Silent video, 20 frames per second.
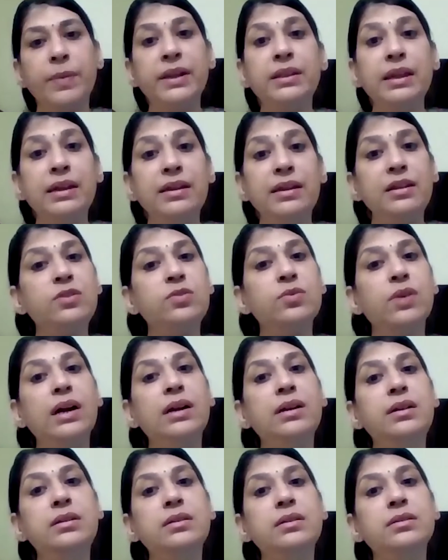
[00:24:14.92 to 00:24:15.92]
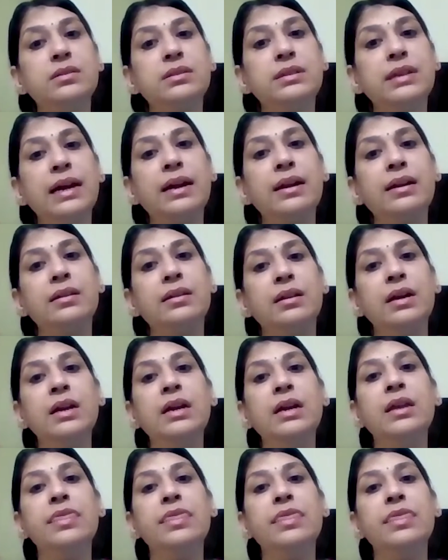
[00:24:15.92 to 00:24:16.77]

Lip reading: but they need to understand